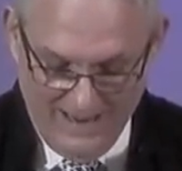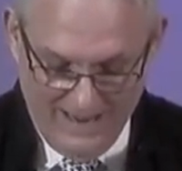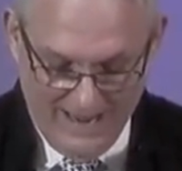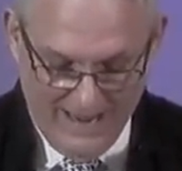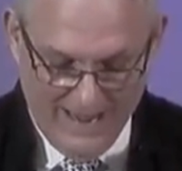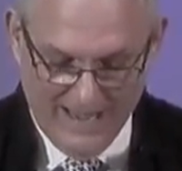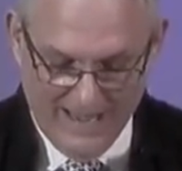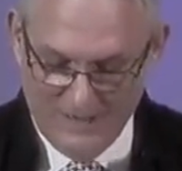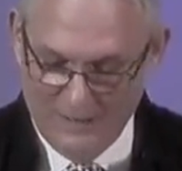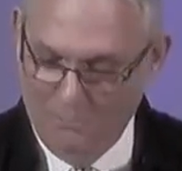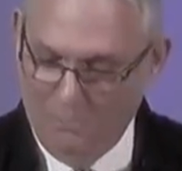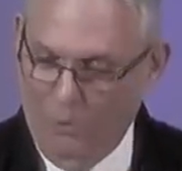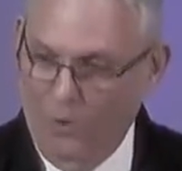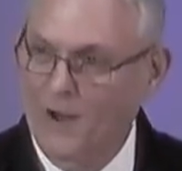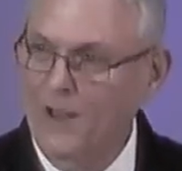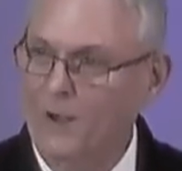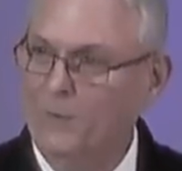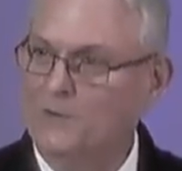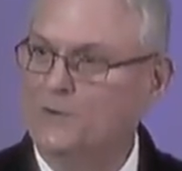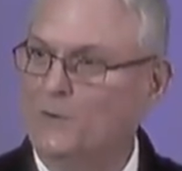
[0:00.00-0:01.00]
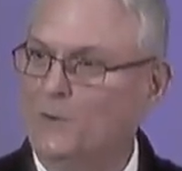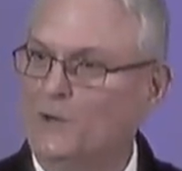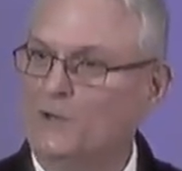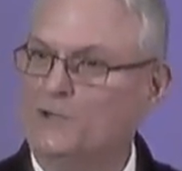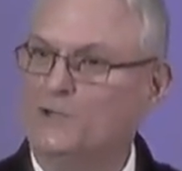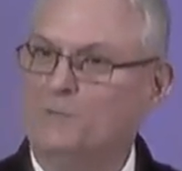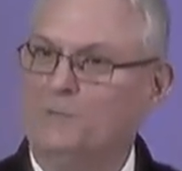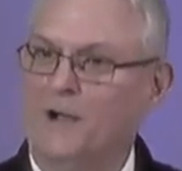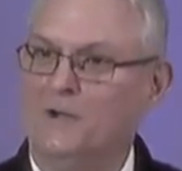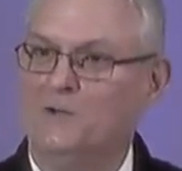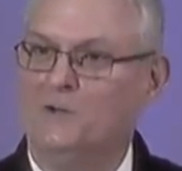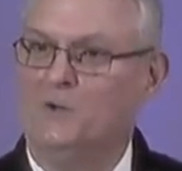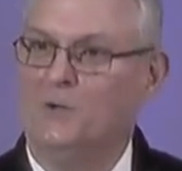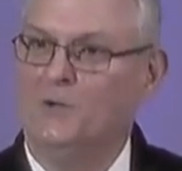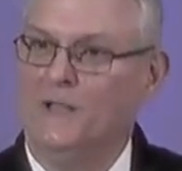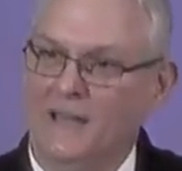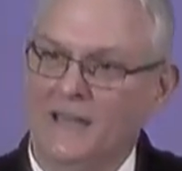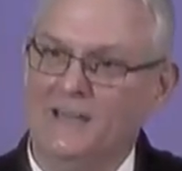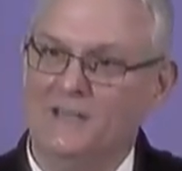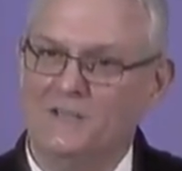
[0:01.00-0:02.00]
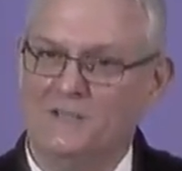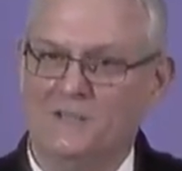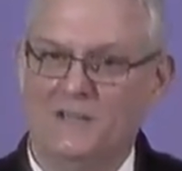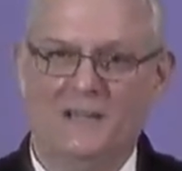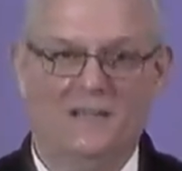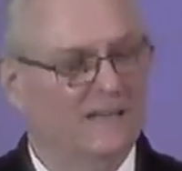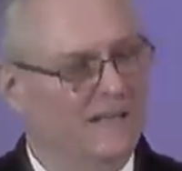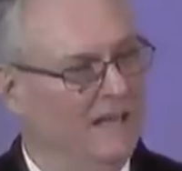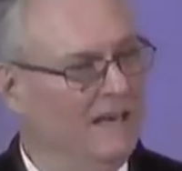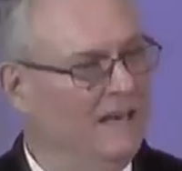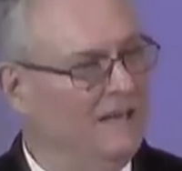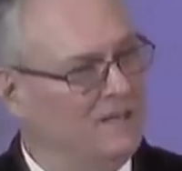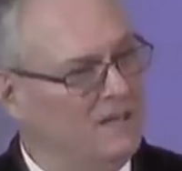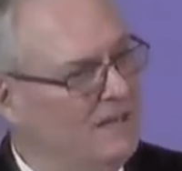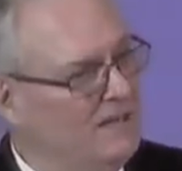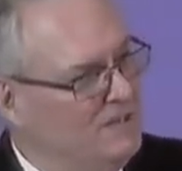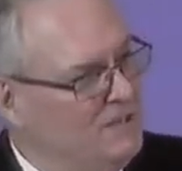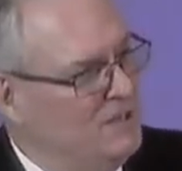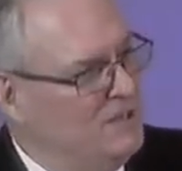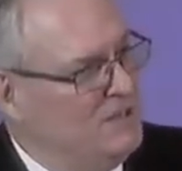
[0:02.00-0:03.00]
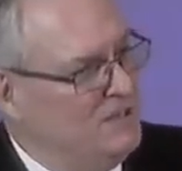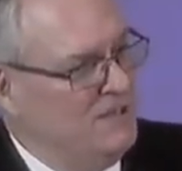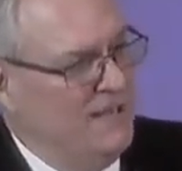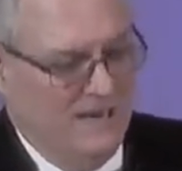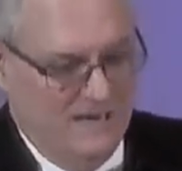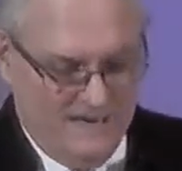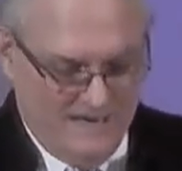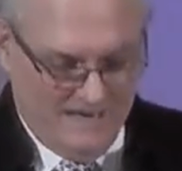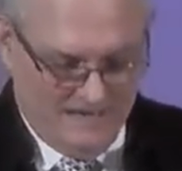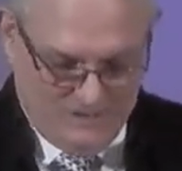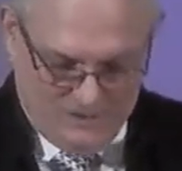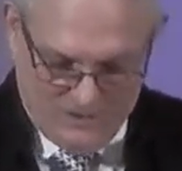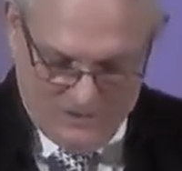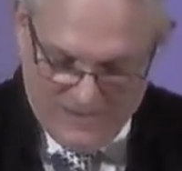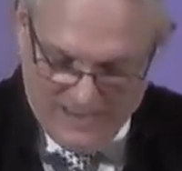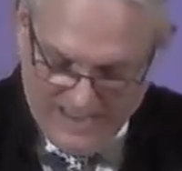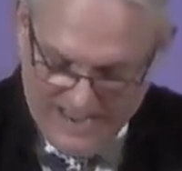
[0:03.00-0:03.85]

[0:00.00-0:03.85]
and uh, boy, it was real special getting, sit, getting to, to sit to, uh,